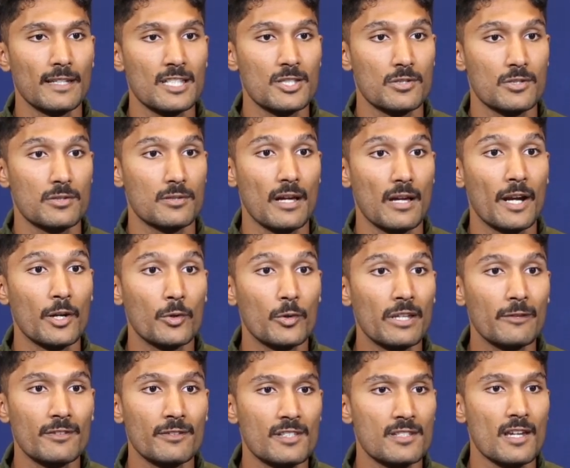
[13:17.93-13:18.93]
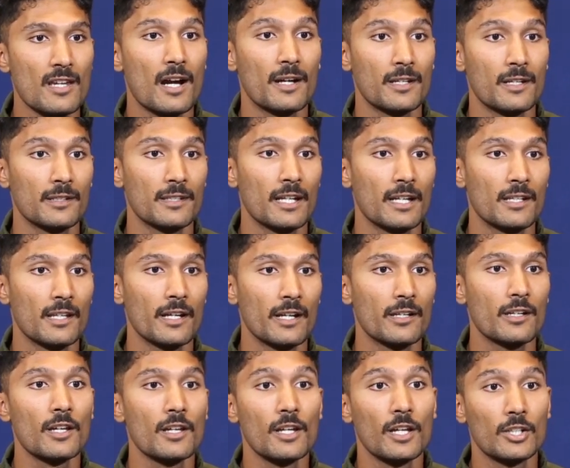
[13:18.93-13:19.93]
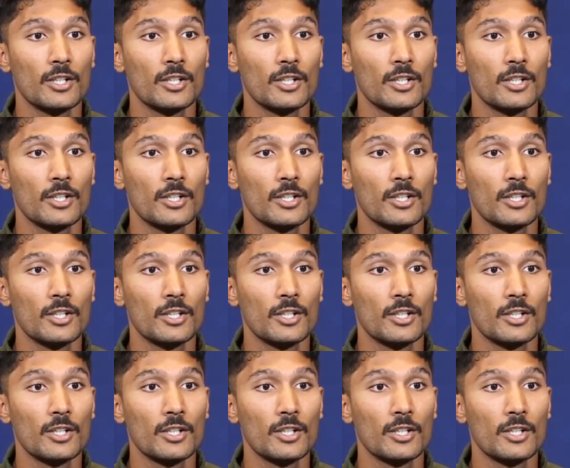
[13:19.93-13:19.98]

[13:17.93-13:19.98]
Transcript: That's, I don't even start at that height.